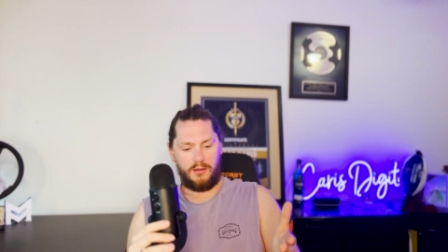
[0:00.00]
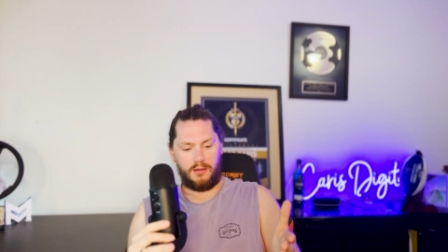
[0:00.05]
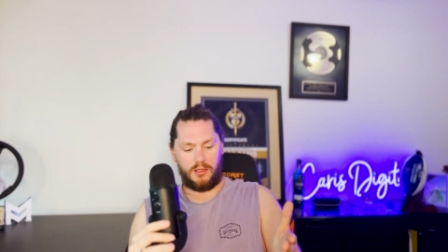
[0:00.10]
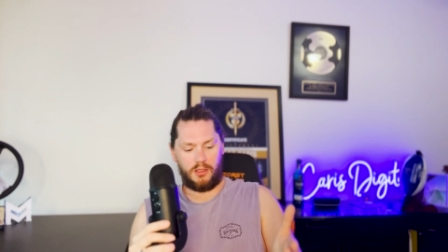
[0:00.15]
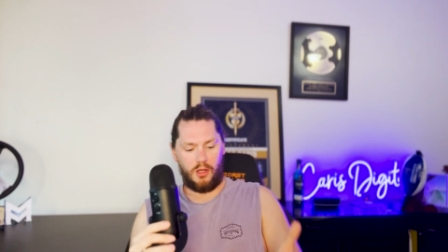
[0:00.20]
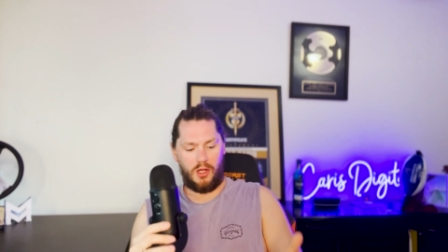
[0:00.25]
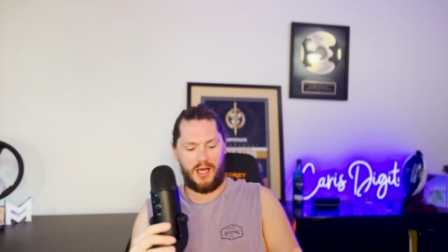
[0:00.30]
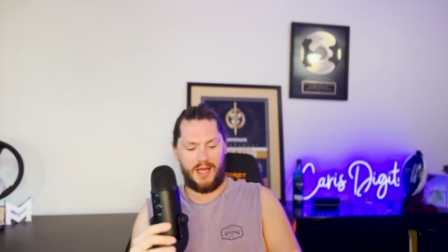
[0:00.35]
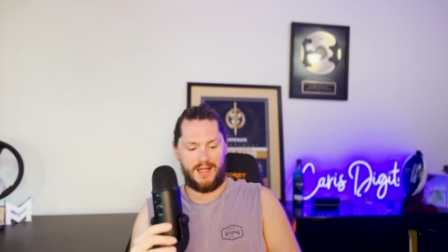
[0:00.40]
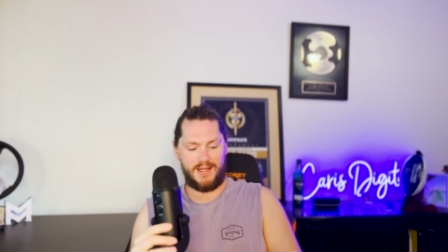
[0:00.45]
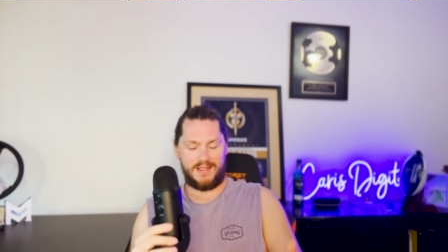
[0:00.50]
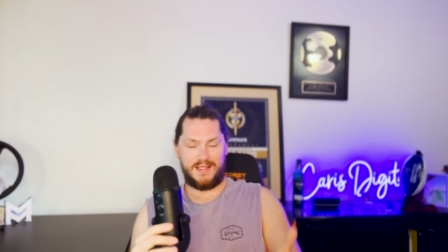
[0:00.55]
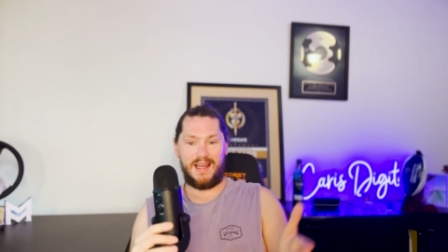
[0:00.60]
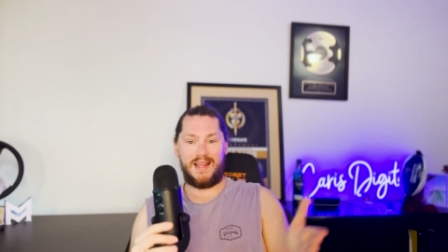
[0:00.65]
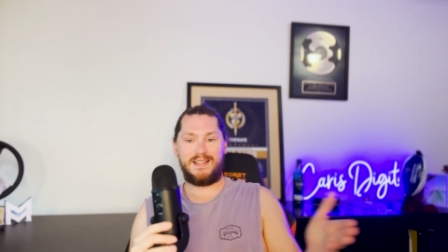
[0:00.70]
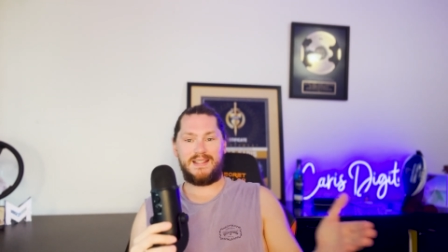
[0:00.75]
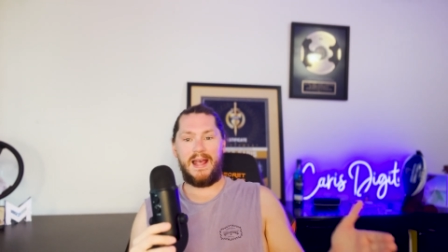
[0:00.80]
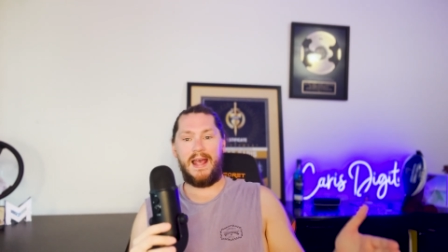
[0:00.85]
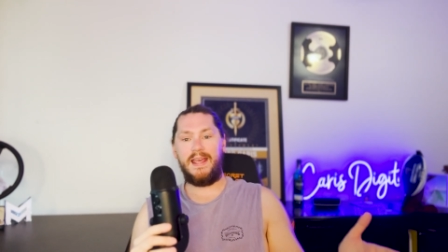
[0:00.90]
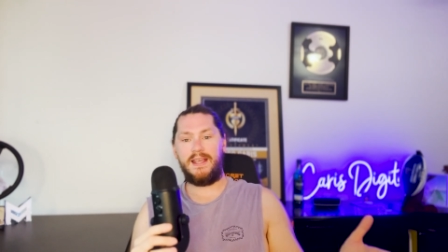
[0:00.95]
clients,
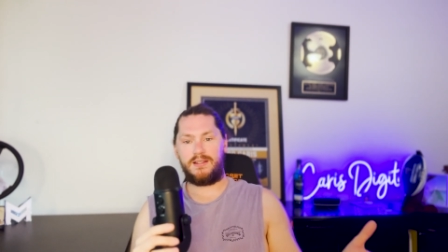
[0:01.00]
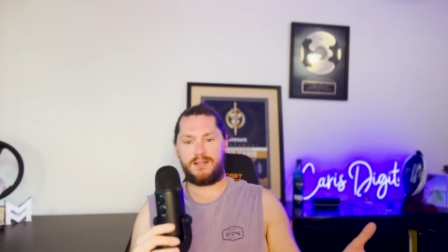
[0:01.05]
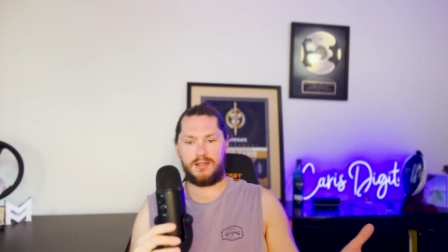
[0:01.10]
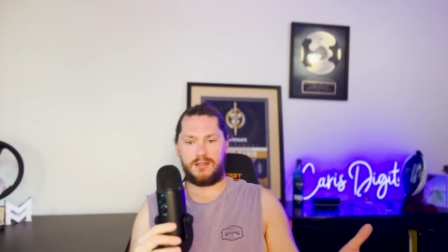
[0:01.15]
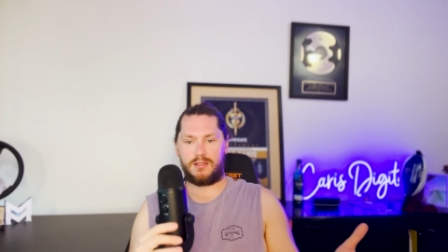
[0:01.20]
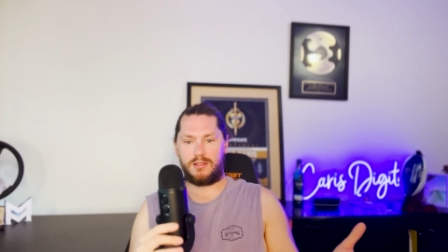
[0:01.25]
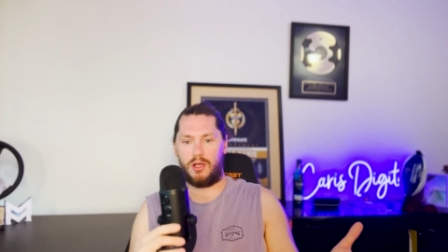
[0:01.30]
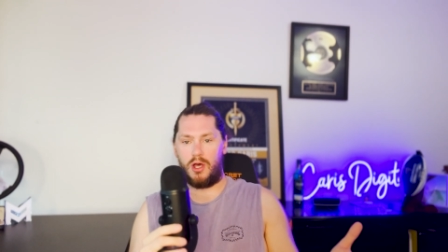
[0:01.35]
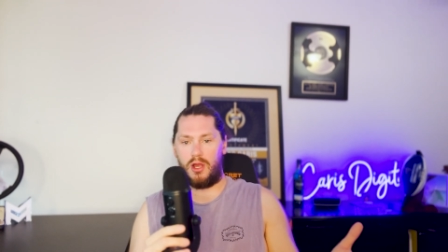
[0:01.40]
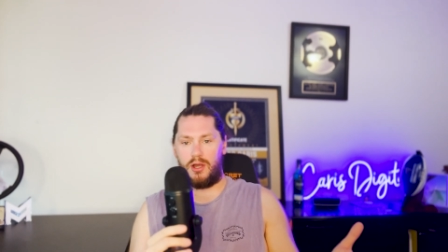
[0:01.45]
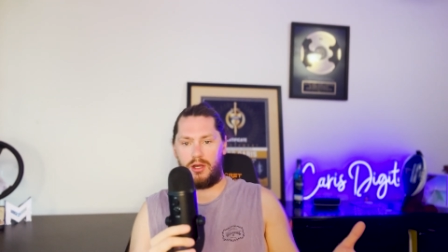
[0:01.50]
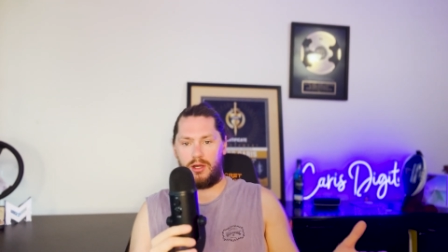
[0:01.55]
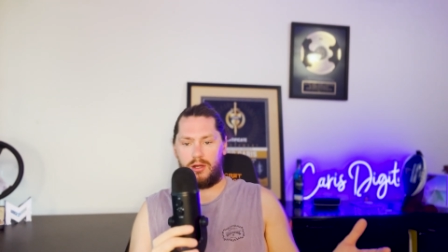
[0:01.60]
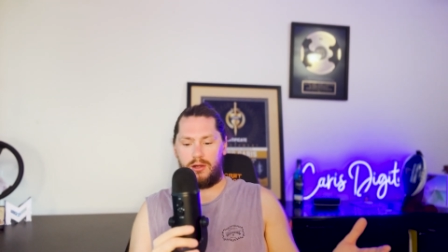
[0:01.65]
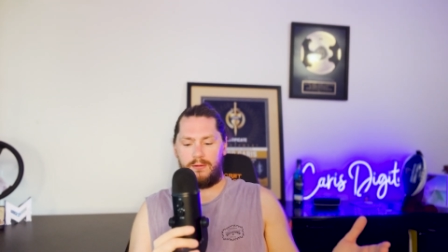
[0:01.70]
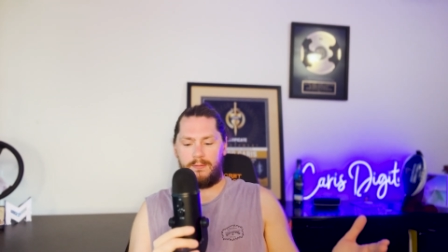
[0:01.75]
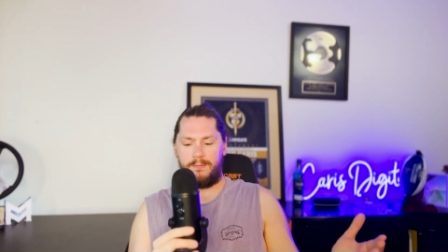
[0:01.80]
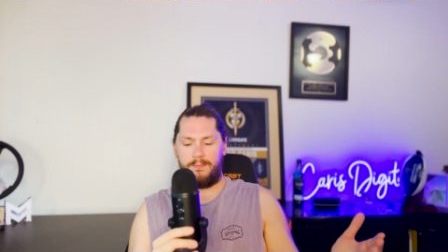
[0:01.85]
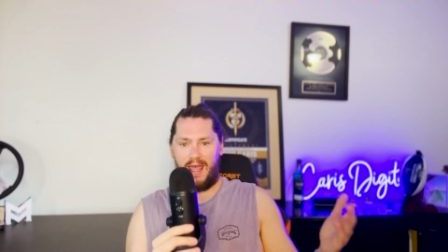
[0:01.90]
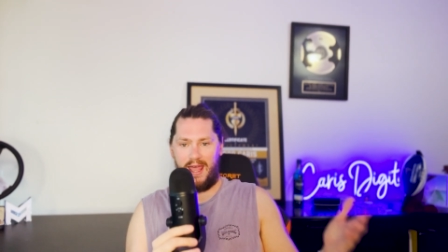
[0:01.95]
that takes a
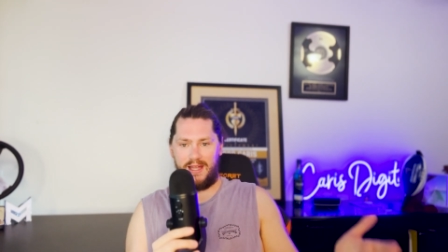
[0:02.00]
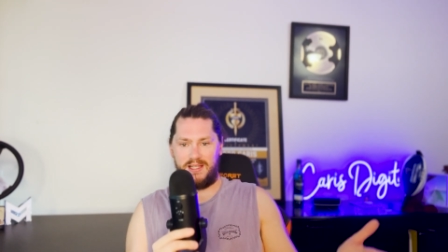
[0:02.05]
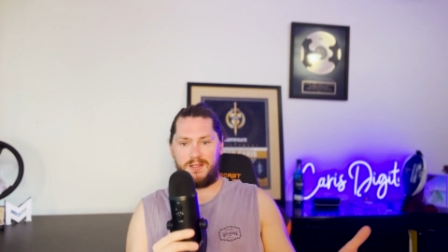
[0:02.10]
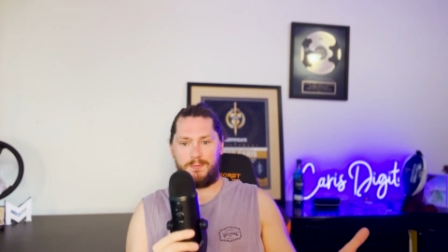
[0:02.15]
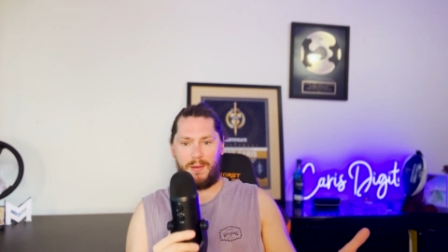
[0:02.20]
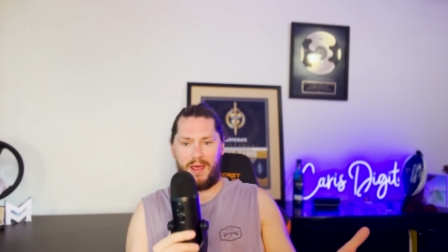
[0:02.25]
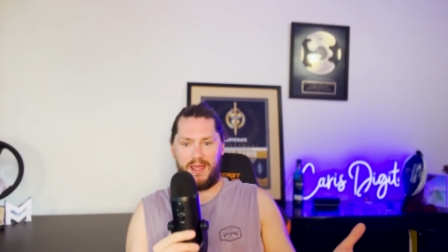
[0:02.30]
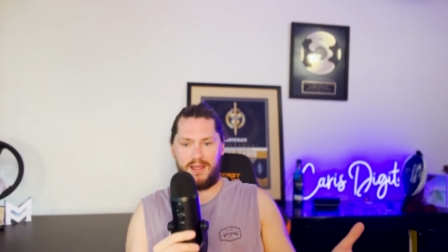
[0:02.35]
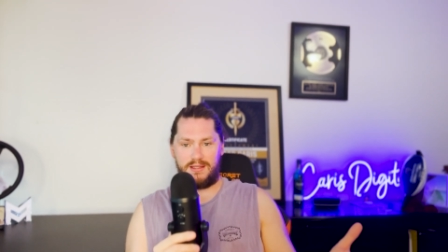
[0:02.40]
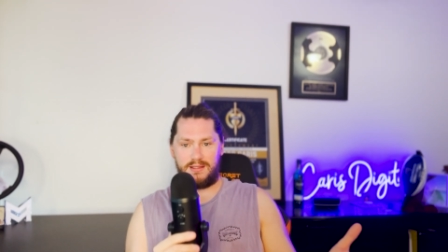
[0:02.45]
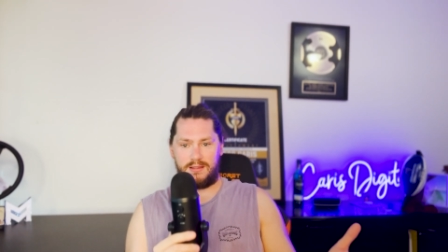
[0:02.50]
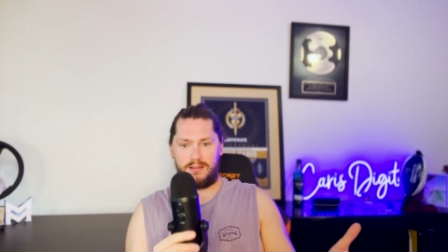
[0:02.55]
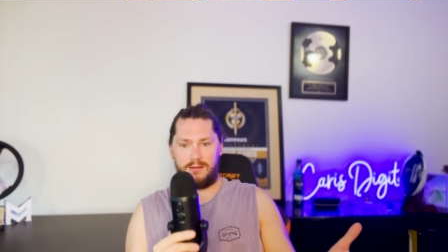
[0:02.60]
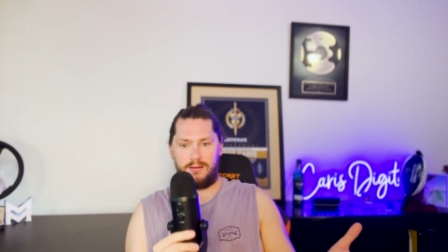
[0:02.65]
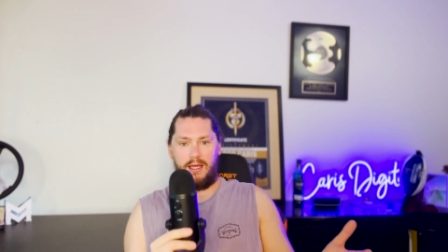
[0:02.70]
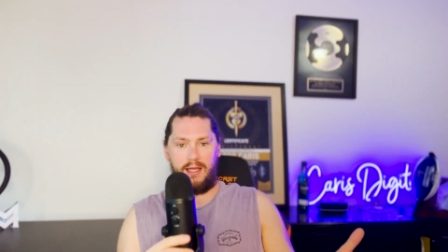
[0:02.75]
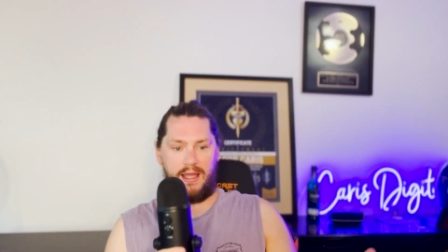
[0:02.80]
certain headspace,